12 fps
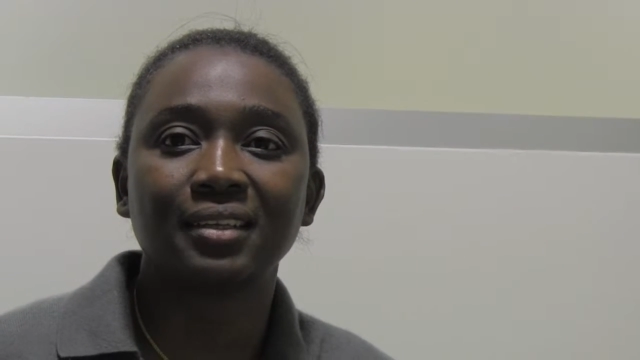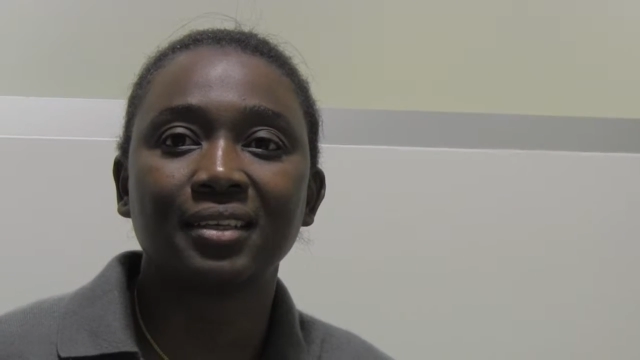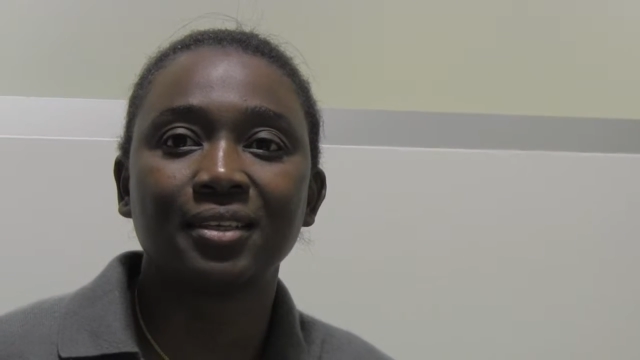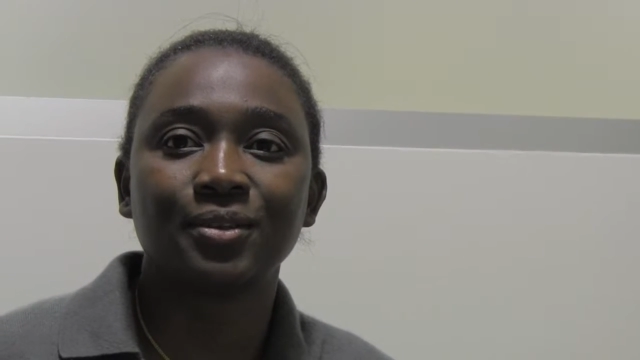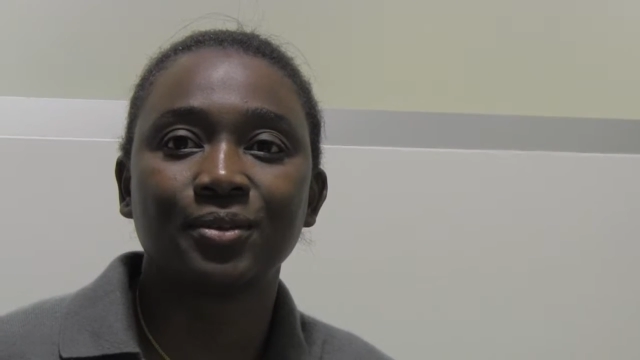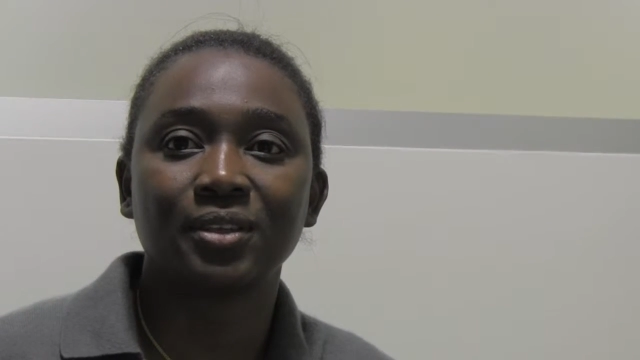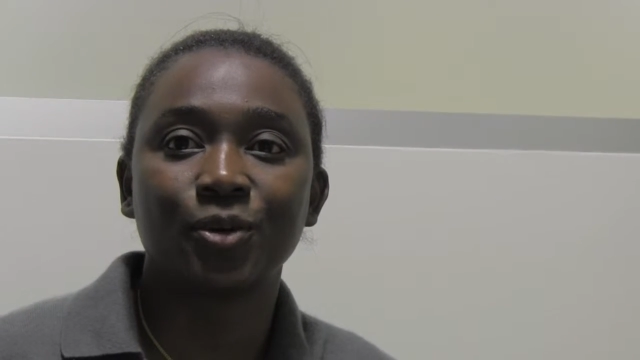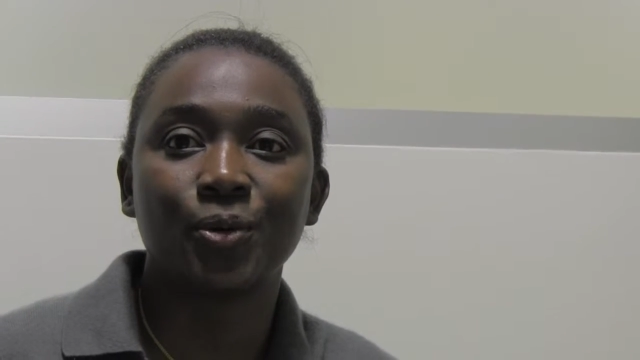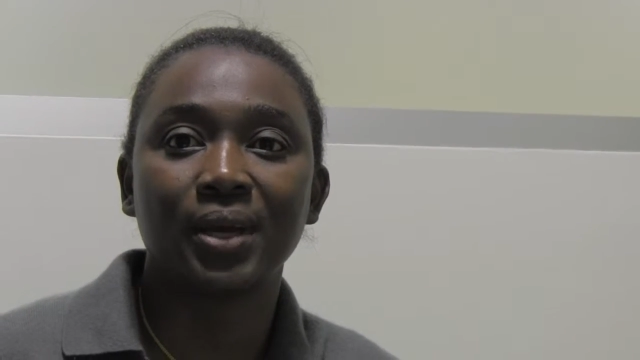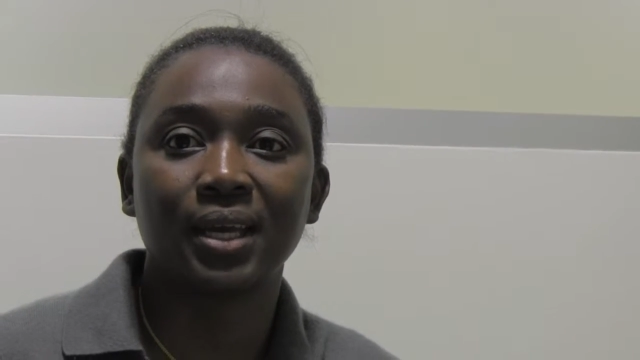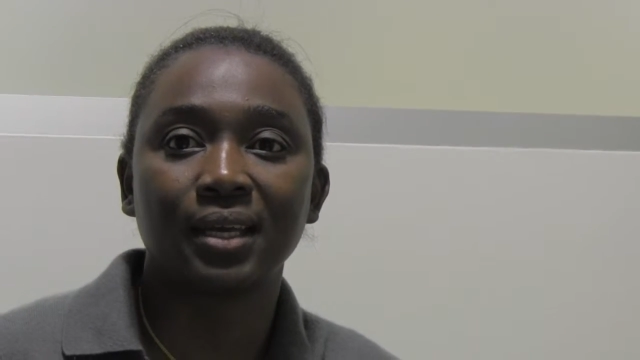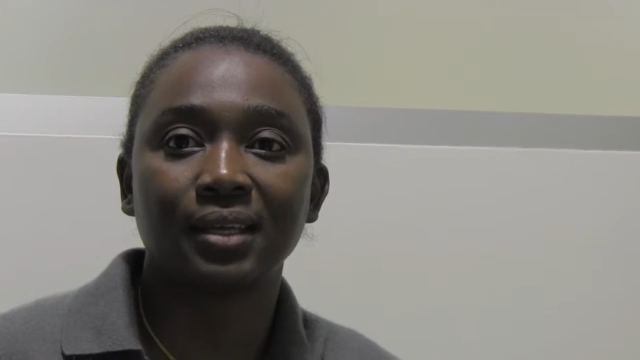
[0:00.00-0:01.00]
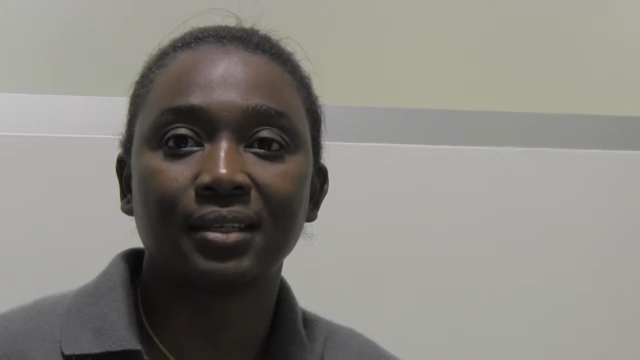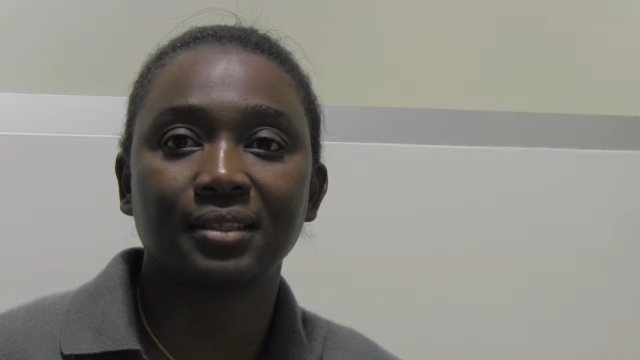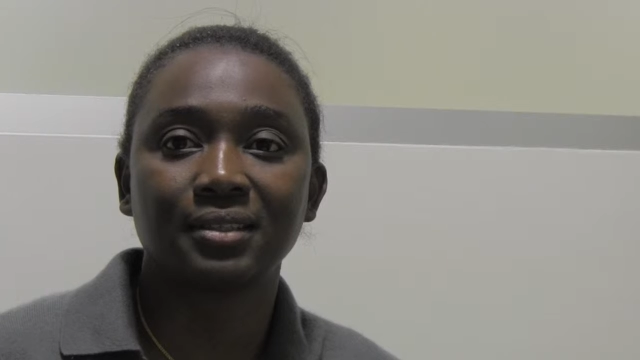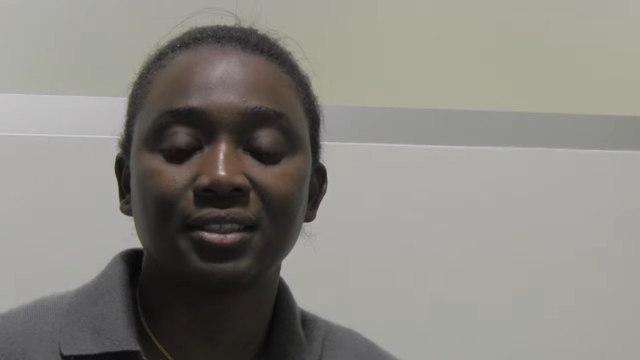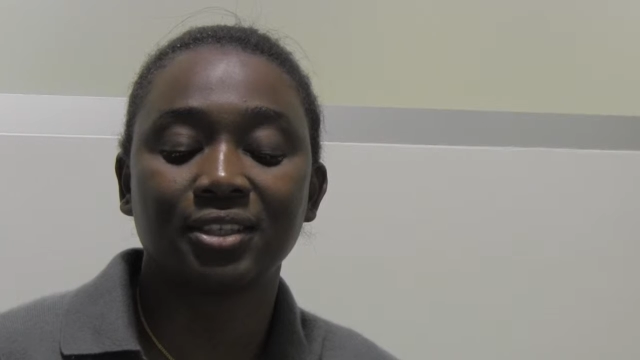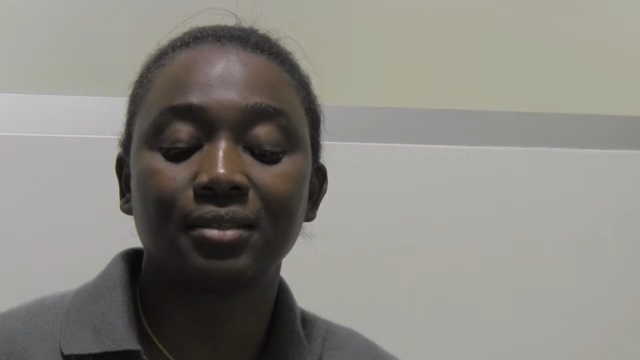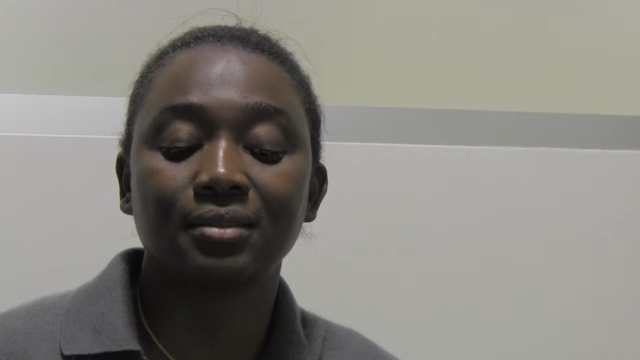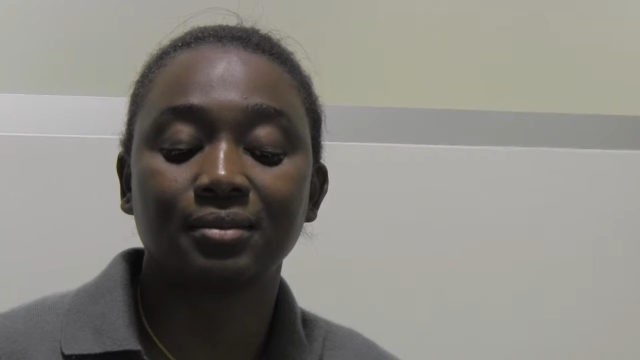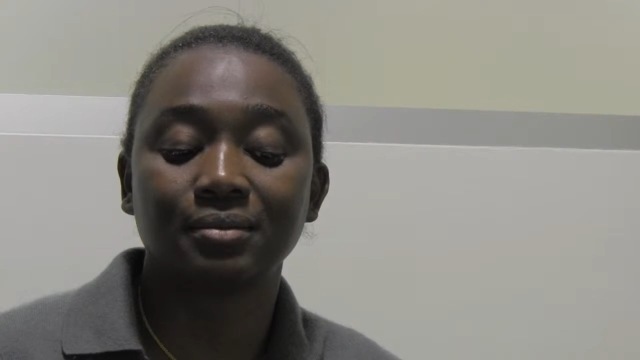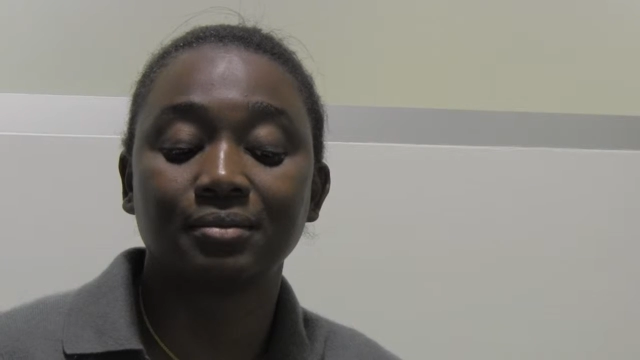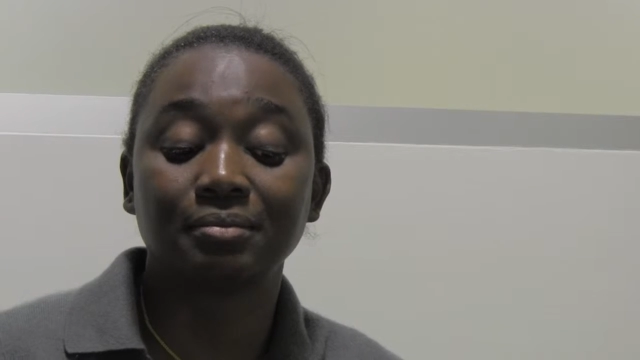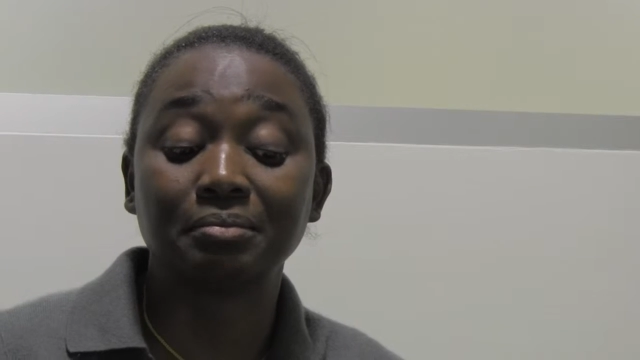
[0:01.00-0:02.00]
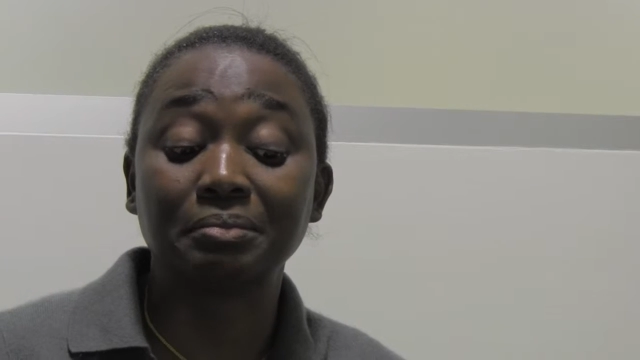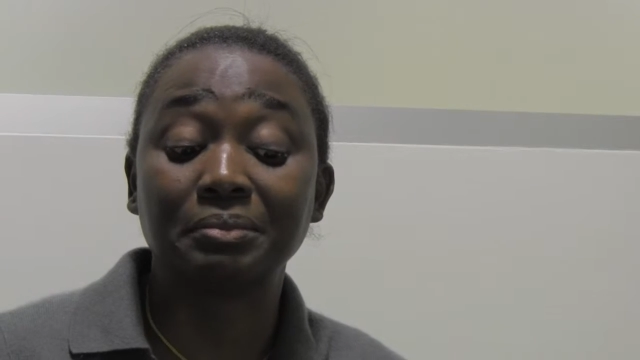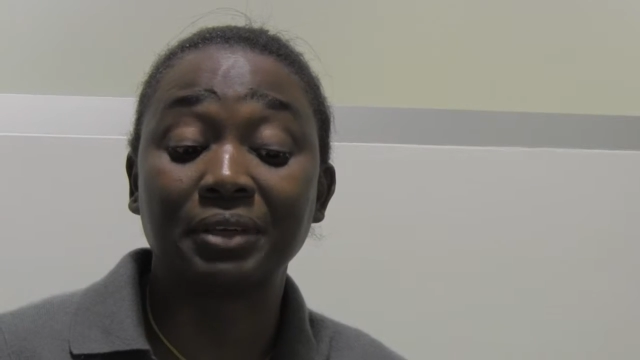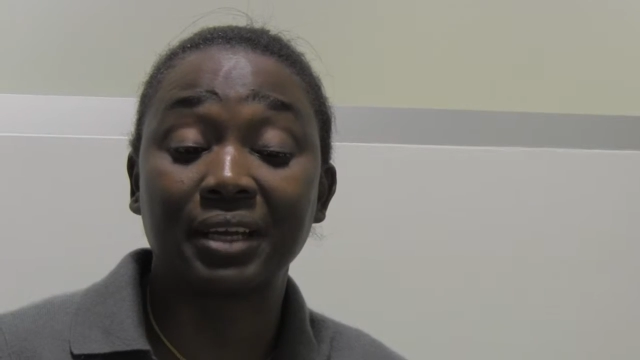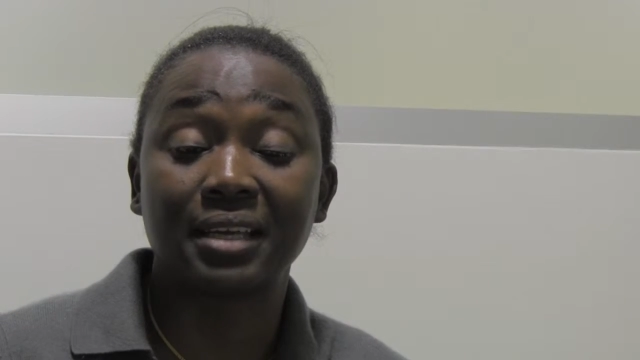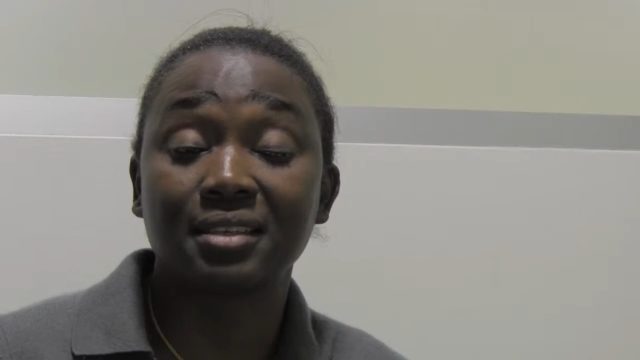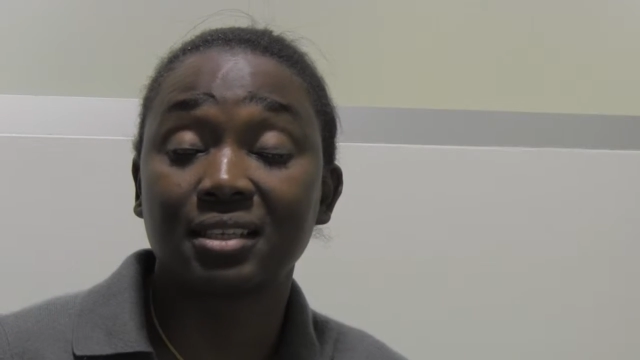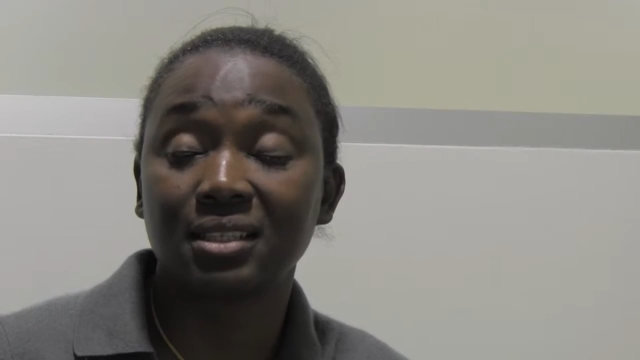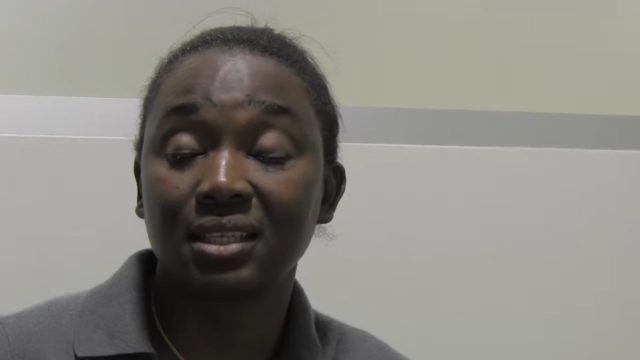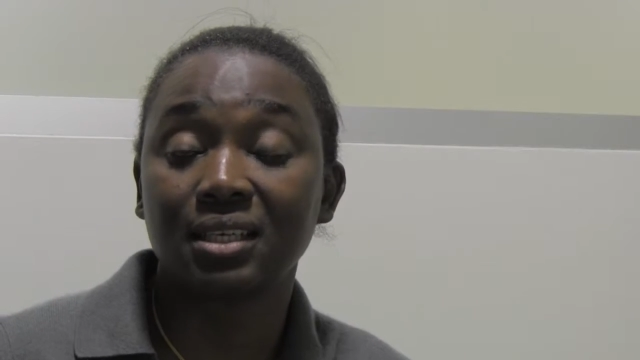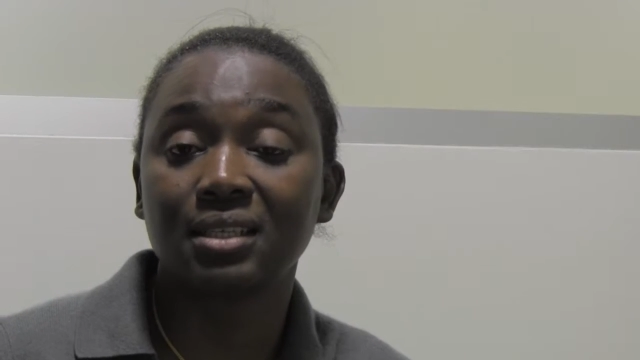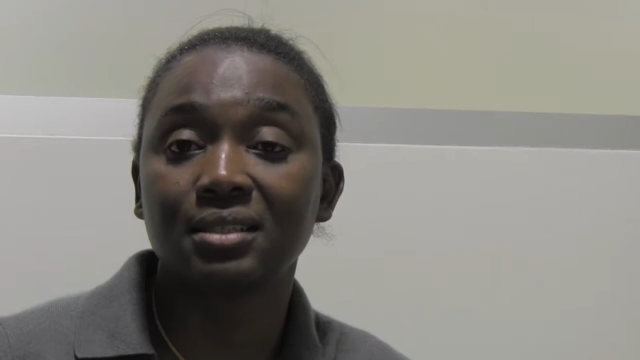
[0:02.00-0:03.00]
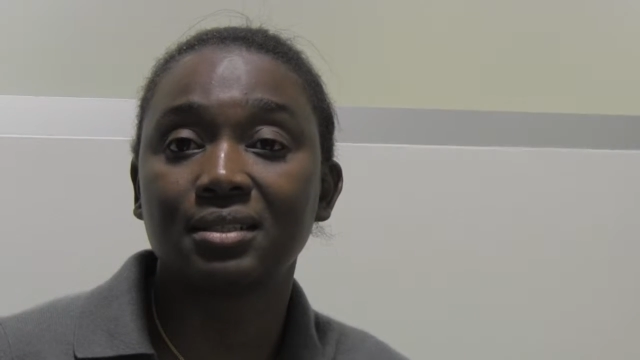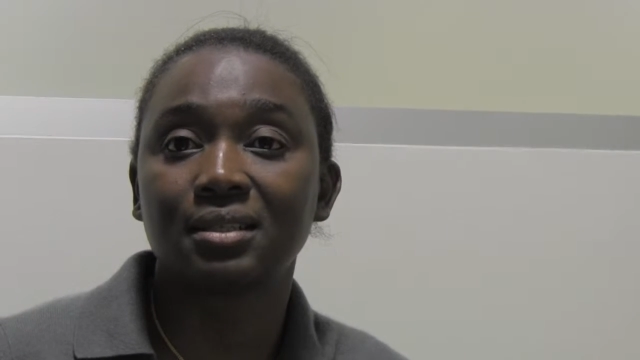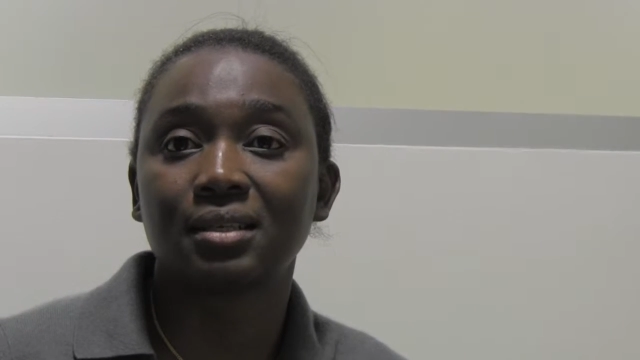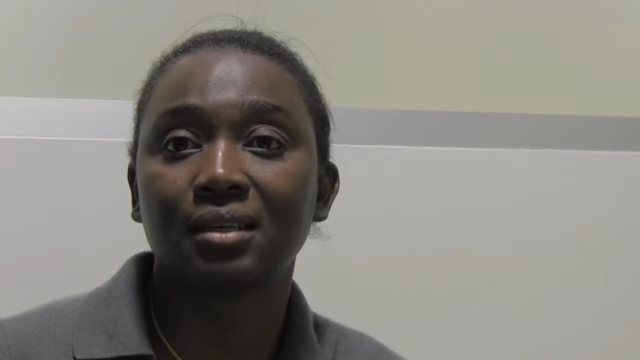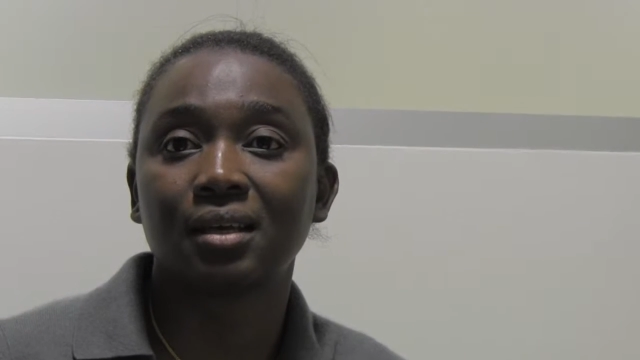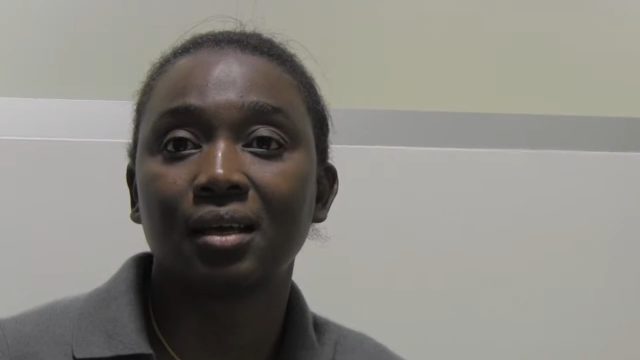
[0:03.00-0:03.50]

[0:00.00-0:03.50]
in the way they raise their kids.